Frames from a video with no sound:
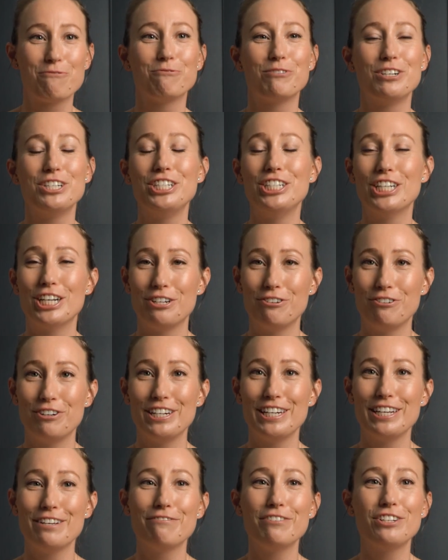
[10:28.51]

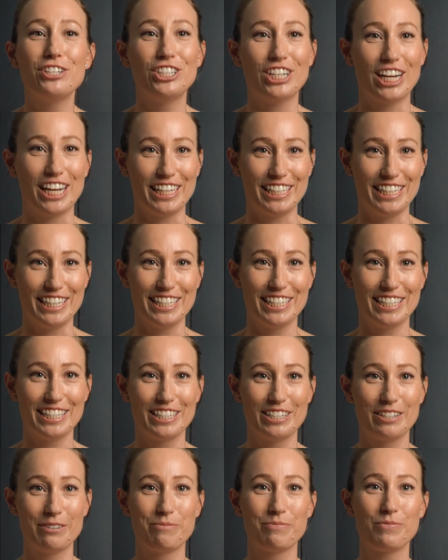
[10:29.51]
regenerative checklist.